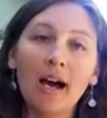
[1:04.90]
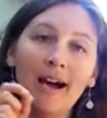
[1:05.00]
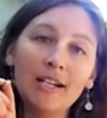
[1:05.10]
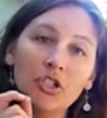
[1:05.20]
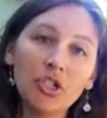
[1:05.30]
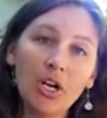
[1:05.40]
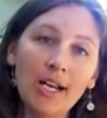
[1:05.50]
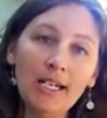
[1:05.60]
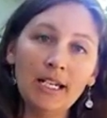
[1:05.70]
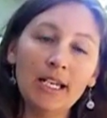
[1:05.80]
I
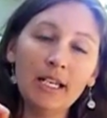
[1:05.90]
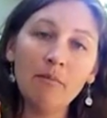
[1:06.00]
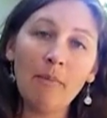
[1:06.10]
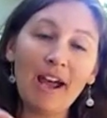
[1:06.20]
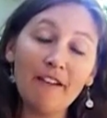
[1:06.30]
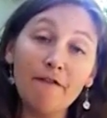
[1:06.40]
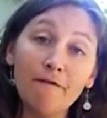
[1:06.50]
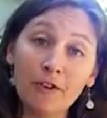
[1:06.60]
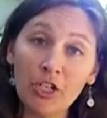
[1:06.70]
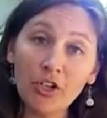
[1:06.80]
trade in my
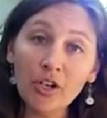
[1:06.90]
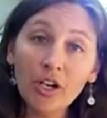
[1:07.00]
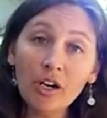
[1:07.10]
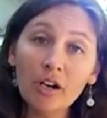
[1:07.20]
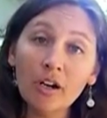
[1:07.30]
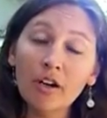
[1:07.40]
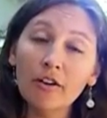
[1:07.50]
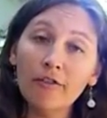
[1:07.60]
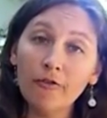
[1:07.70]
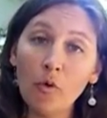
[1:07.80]
fear
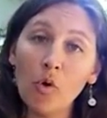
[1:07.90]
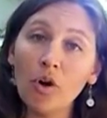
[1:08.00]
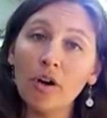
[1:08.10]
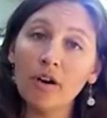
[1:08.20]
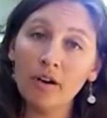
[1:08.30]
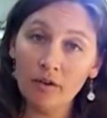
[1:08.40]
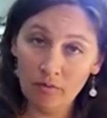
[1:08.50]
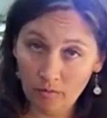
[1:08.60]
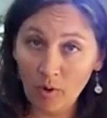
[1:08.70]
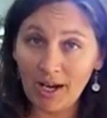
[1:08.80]
for
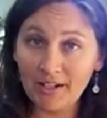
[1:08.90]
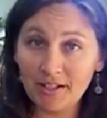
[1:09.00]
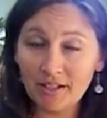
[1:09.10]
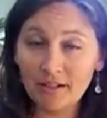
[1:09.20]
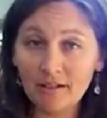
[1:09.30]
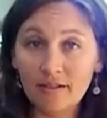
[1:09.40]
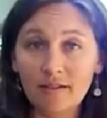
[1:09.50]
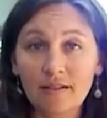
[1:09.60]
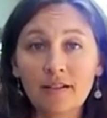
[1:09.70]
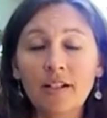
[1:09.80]
what?
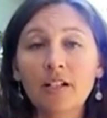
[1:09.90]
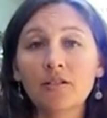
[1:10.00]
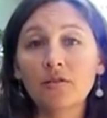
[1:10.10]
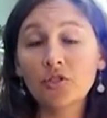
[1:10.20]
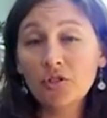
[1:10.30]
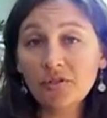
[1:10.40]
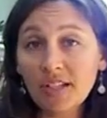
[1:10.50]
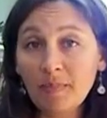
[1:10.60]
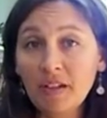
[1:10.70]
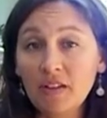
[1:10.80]
So choose
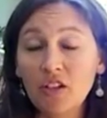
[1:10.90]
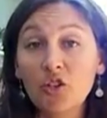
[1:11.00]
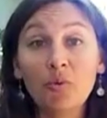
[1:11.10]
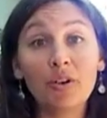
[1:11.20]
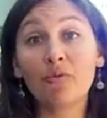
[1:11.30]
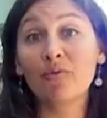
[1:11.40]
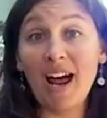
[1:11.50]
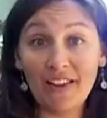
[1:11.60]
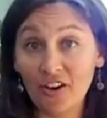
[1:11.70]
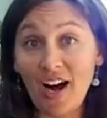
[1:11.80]
something that you would
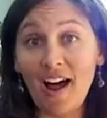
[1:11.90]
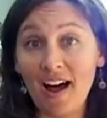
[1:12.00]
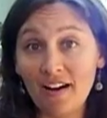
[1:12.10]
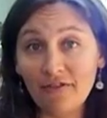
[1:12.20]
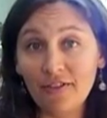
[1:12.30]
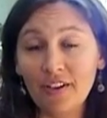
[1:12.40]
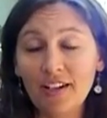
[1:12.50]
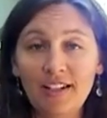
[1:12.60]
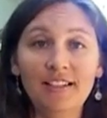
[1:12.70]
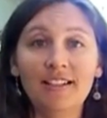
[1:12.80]
rather have
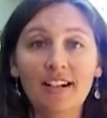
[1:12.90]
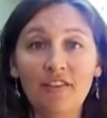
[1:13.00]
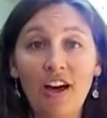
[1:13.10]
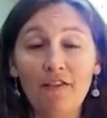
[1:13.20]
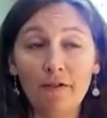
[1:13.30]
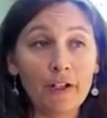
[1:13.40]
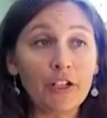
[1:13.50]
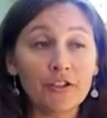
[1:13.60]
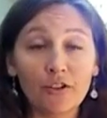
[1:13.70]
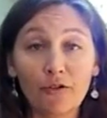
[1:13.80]
instead of that
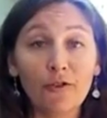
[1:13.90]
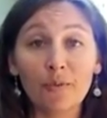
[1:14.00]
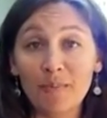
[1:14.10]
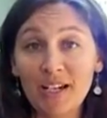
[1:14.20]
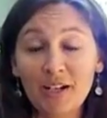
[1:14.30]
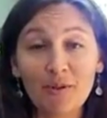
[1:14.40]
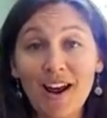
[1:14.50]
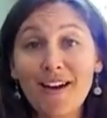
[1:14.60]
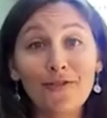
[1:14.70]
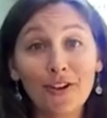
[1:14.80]
fear. So for me, when
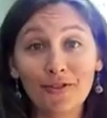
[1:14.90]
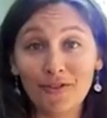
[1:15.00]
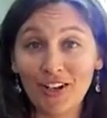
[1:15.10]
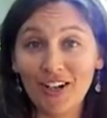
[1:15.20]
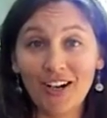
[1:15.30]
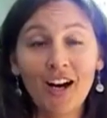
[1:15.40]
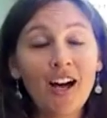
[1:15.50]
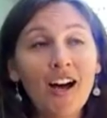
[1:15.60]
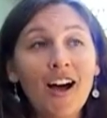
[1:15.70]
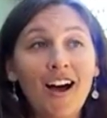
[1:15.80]
I feel fear,
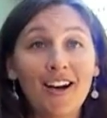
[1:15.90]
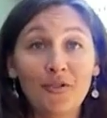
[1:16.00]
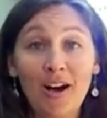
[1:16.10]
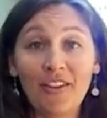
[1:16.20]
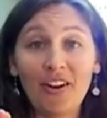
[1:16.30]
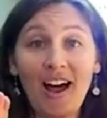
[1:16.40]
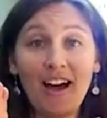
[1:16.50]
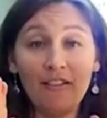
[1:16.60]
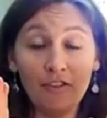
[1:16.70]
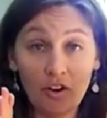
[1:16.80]
I'd rather
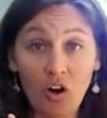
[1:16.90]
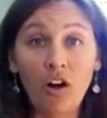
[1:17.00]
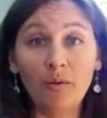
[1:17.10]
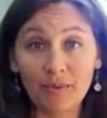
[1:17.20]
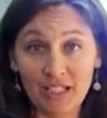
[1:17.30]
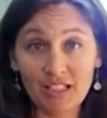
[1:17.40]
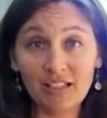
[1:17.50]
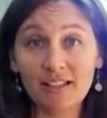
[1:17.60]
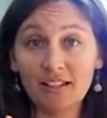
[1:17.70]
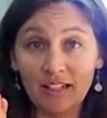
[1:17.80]
have
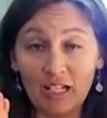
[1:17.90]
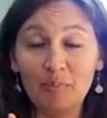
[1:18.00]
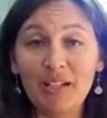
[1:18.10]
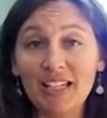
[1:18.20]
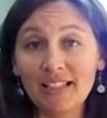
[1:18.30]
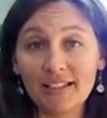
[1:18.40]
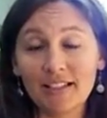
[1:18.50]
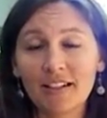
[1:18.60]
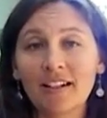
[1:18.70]
calmness and peace.